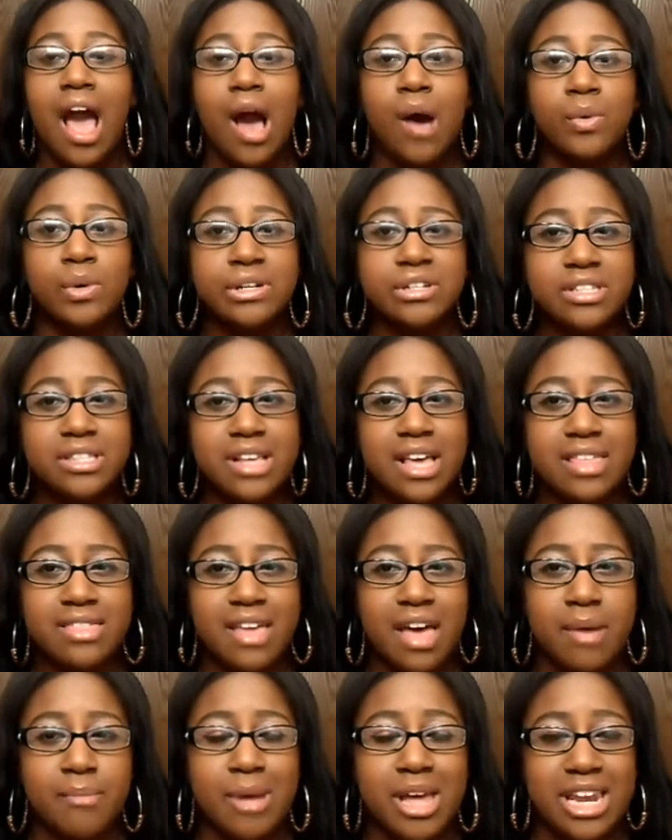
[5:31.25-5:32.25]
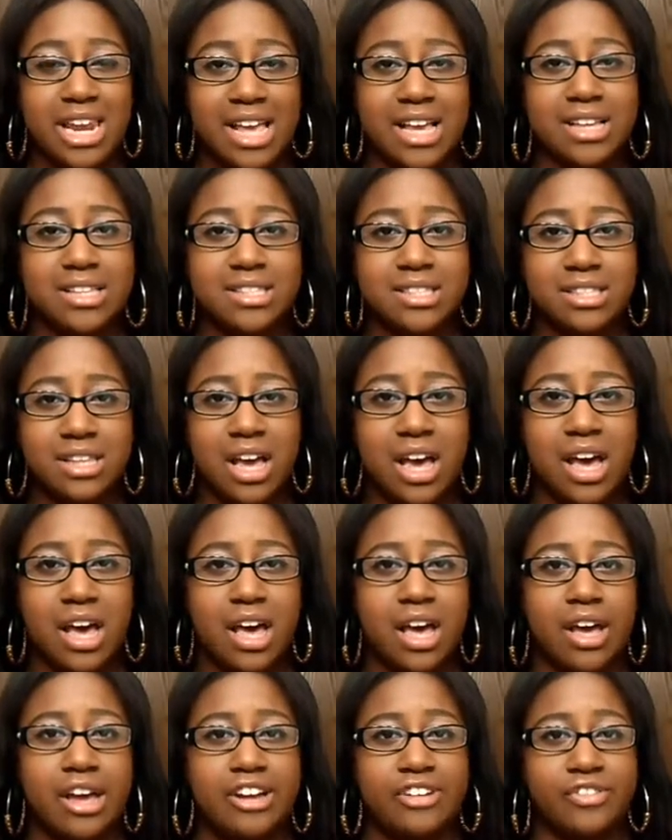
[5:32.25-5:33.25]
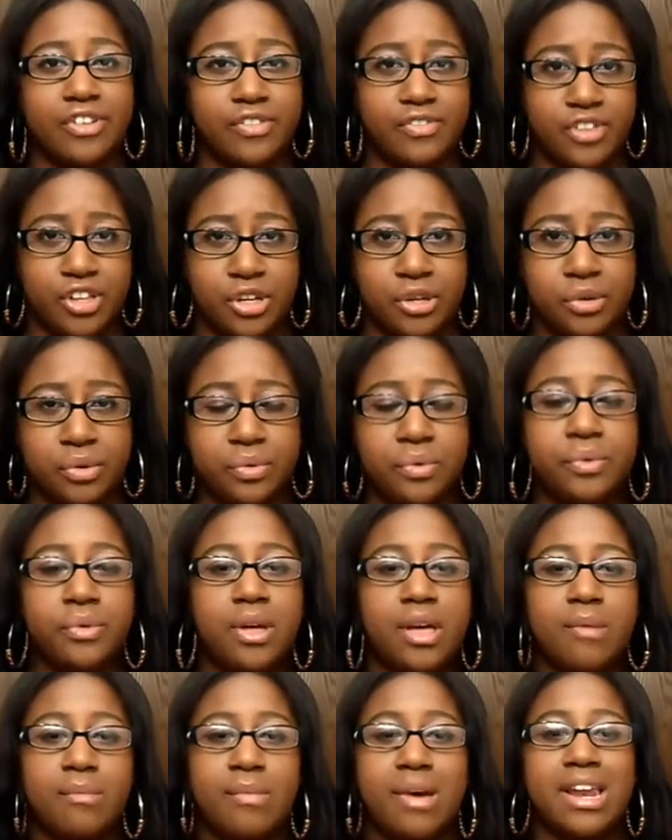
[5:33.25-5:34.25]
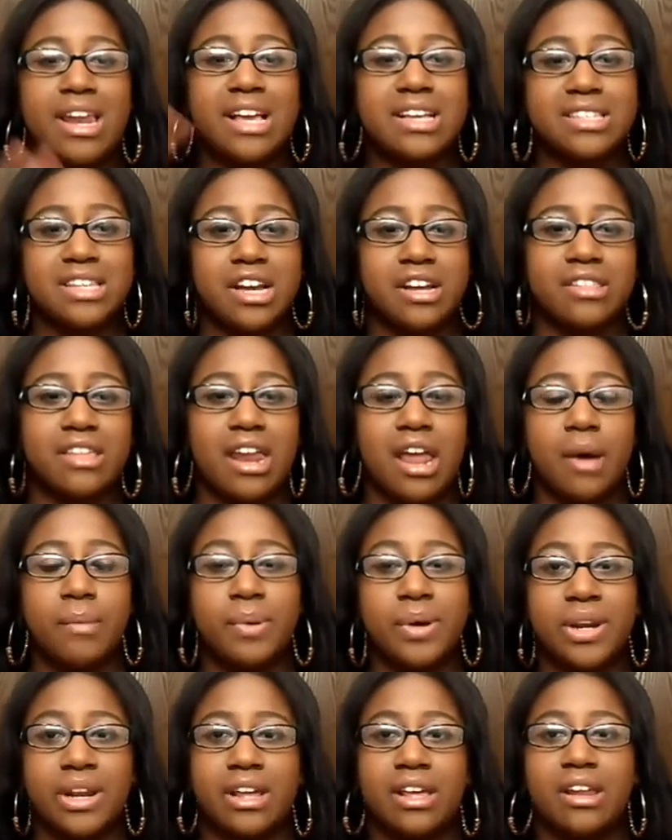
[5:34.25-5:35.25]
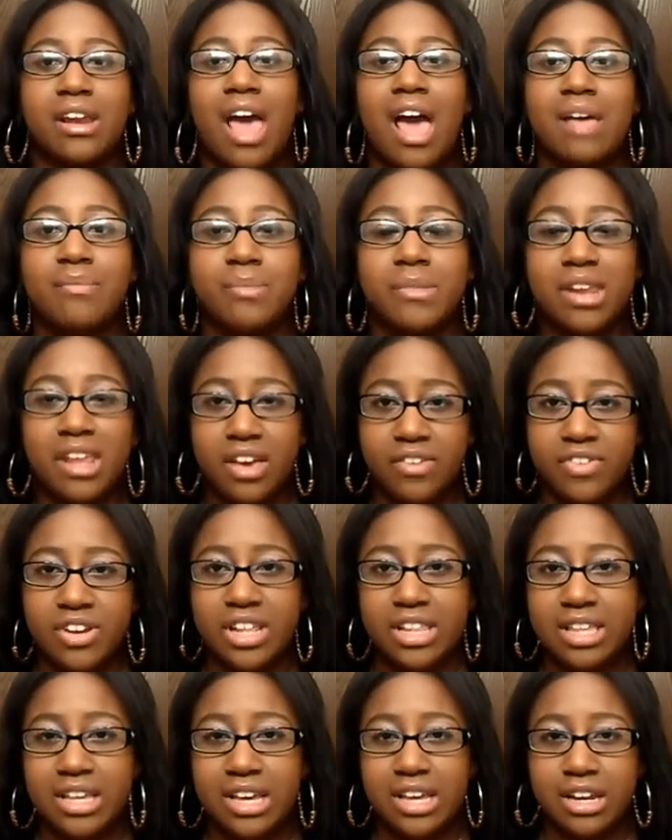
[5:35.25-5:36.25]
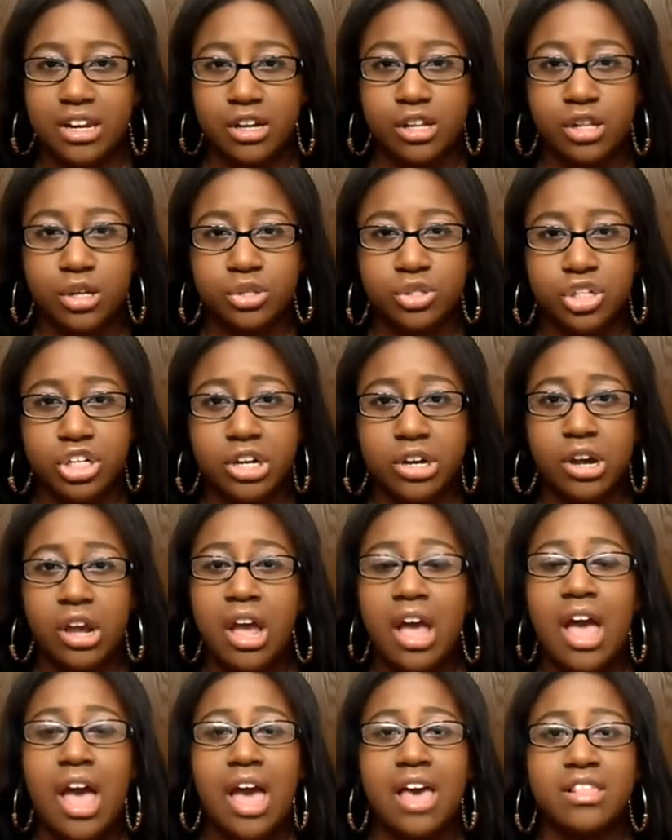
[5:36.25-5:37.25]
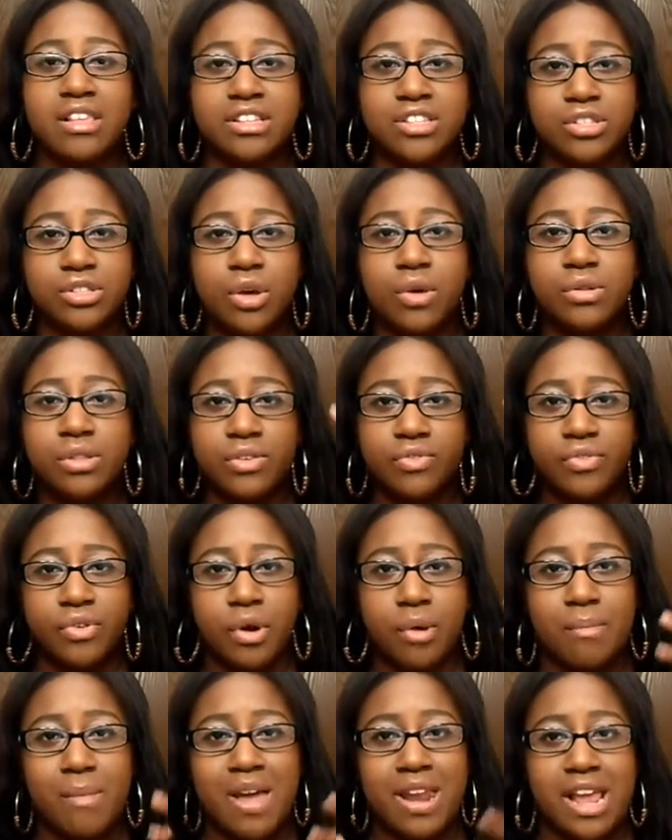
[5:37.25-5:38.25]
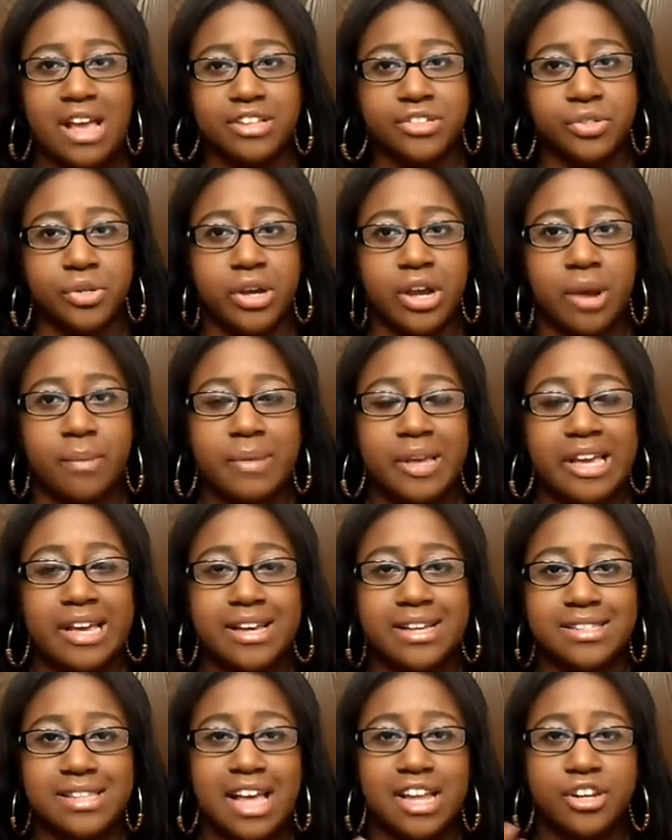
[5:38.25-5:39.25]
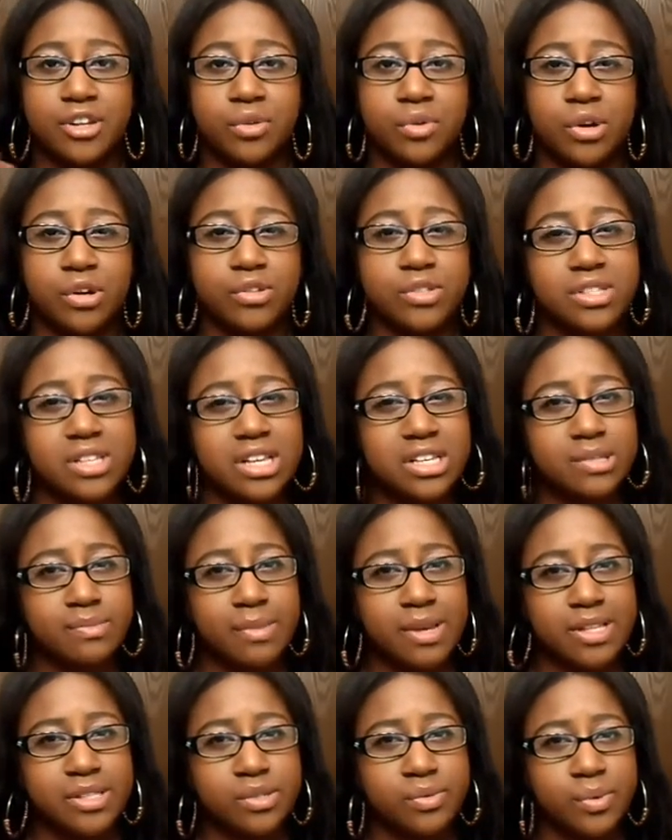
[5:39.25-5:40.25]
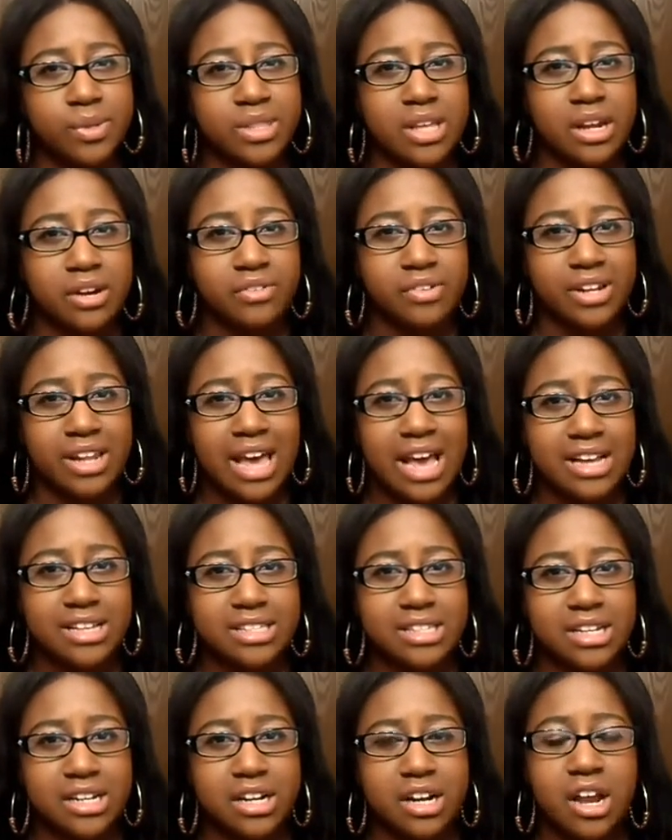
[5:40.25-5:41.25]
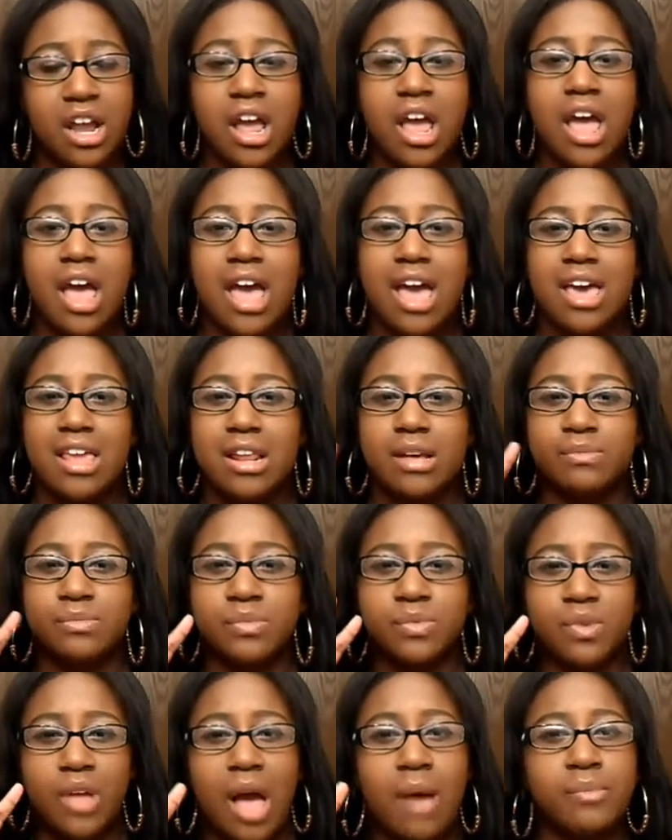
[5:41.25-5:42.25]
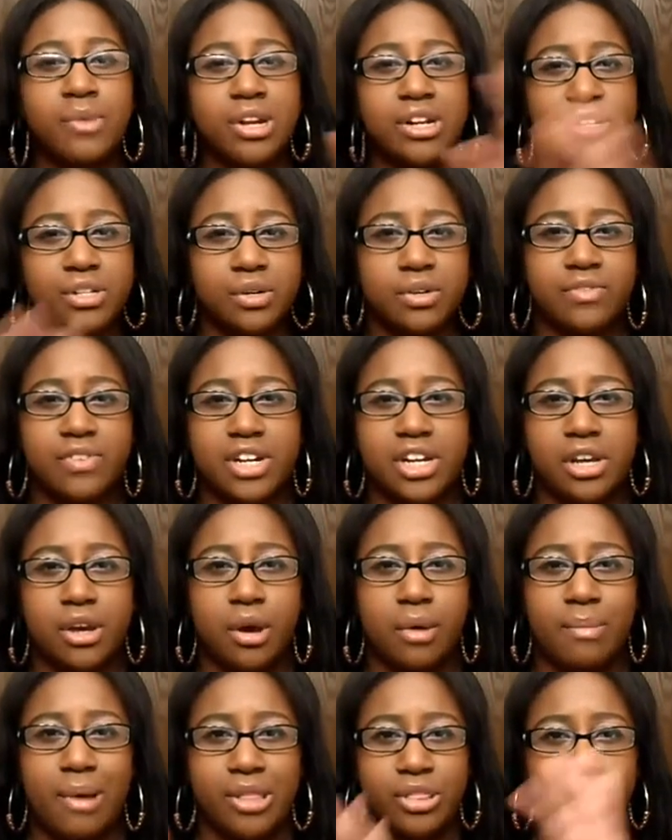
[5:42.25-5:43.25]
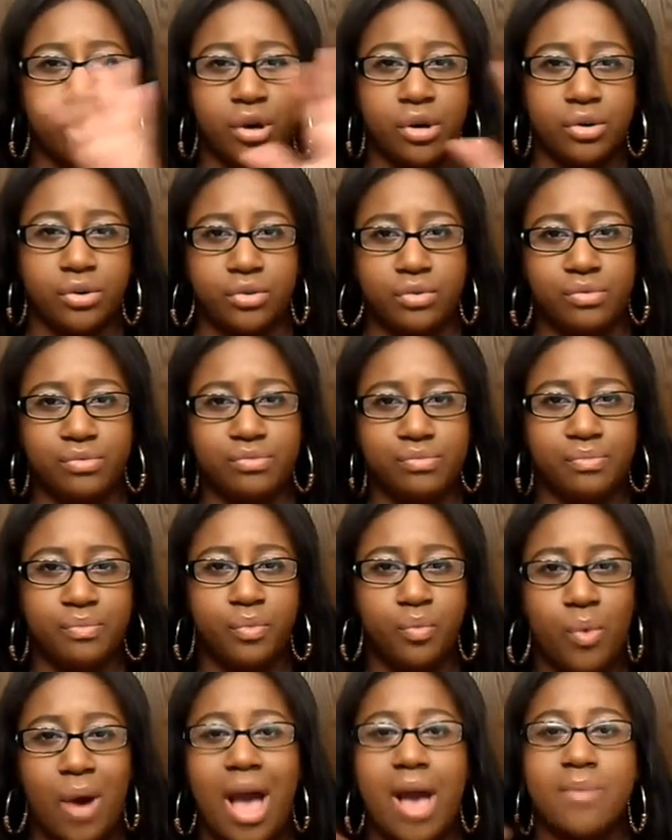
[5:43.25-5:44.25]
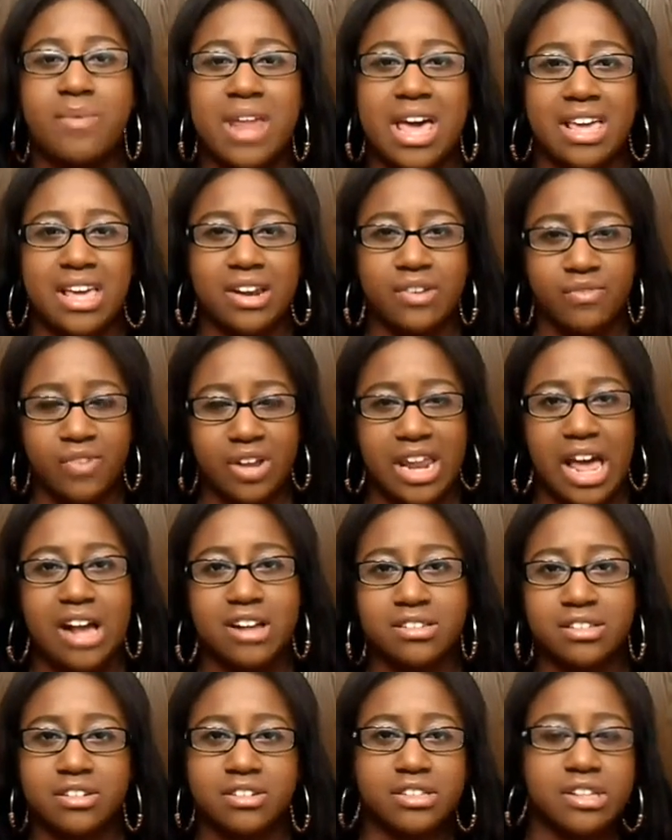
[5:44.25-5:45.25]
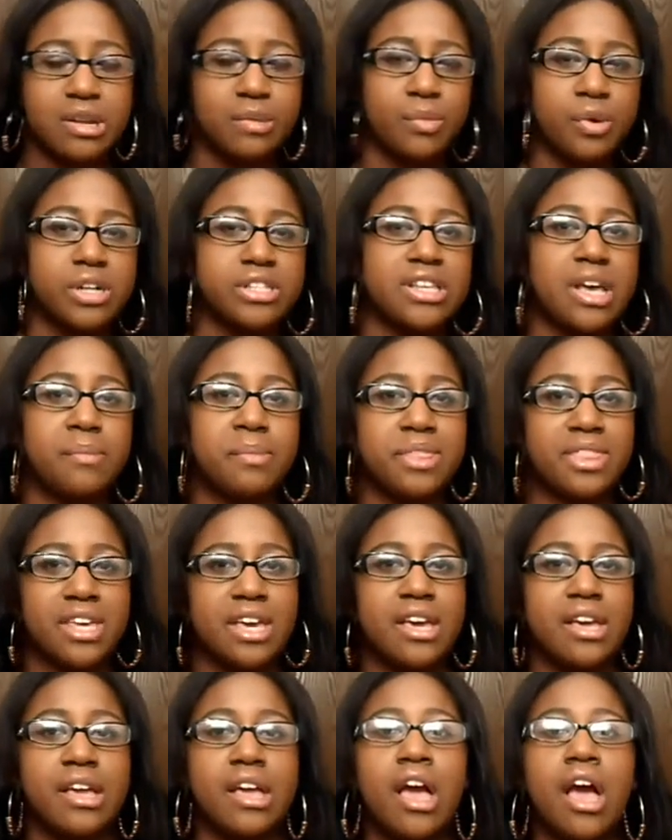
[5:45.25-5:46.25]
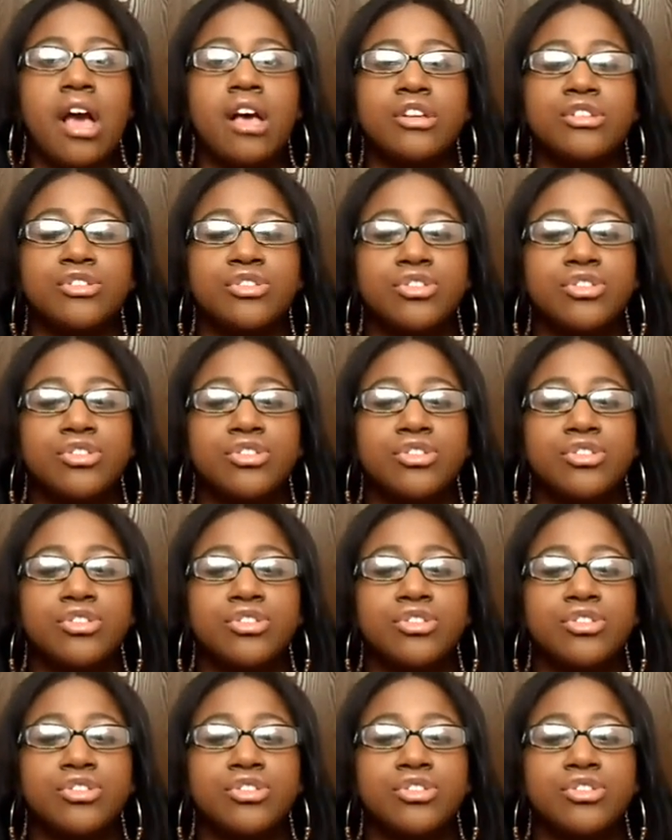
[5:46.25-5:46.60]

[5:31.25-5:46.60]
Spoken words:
I will say that my next review and my next hair that I'll put in, I'm definitely getting a closure, and this is only for my natural hair because I do go 6 months without a relaxer, and I'm gonna do a video about the whole why I'm not getting relaxers anymore type of thing.